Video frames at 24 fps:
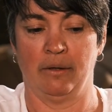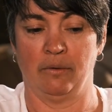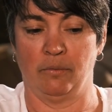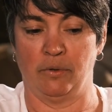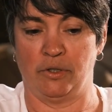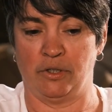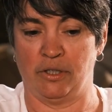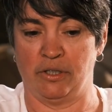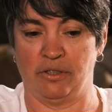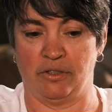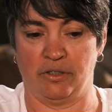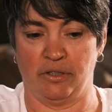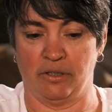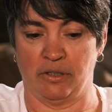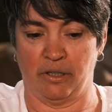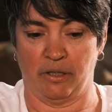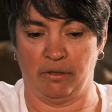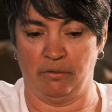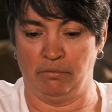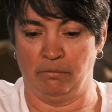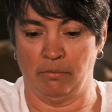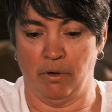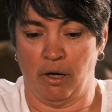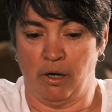which is,
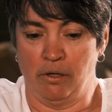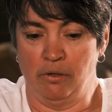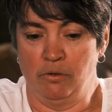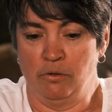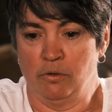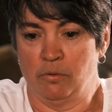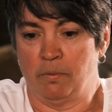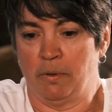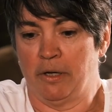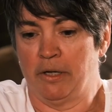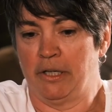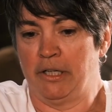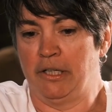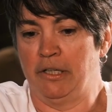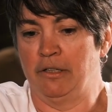owned by a